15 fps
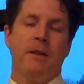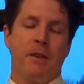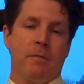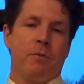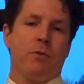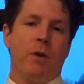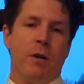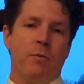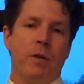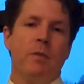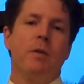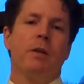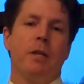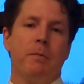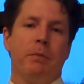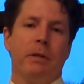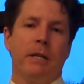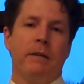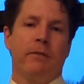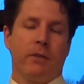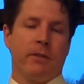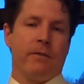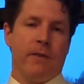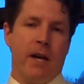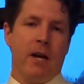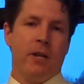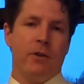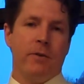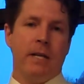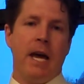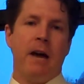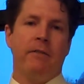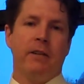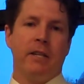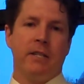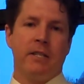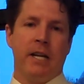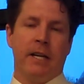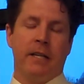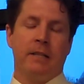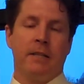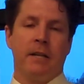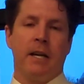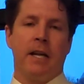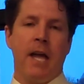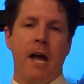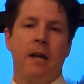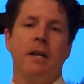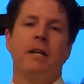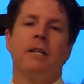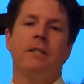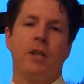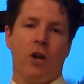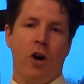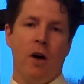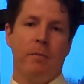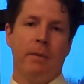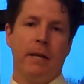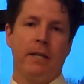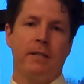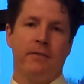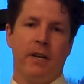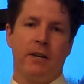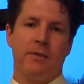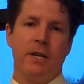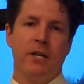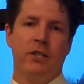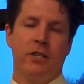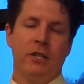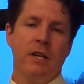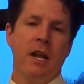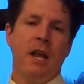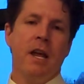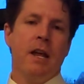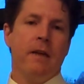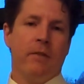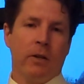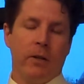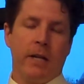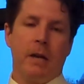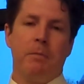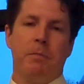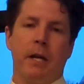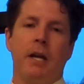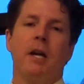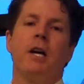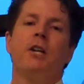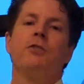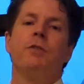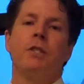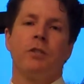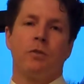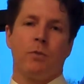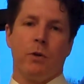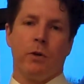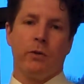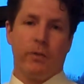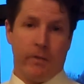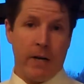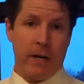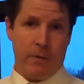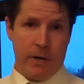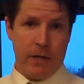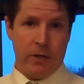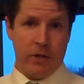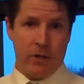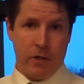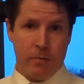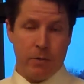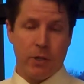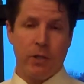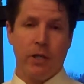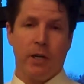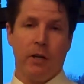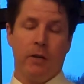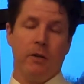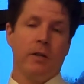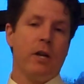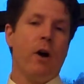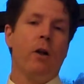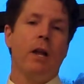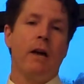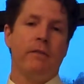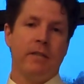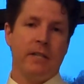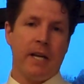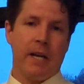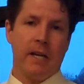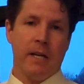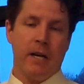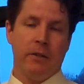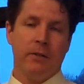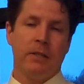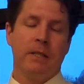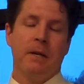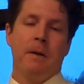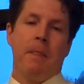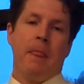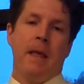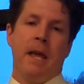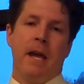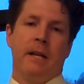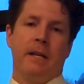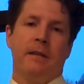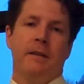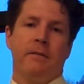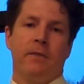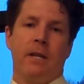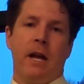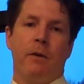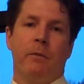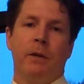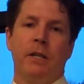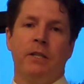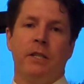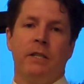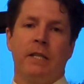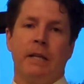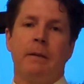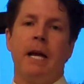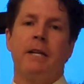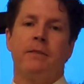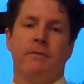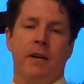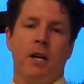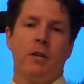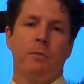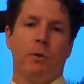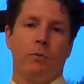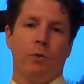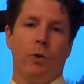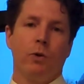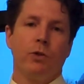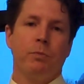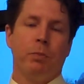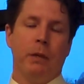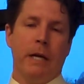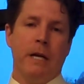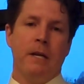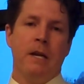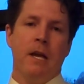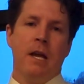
Number one, we really believe there's a value in having a Senate. Canada is a complex federation. If you look at big countries in the world, federations in particular, they all have a second house. And I think for that reason, it has a valuable role to play.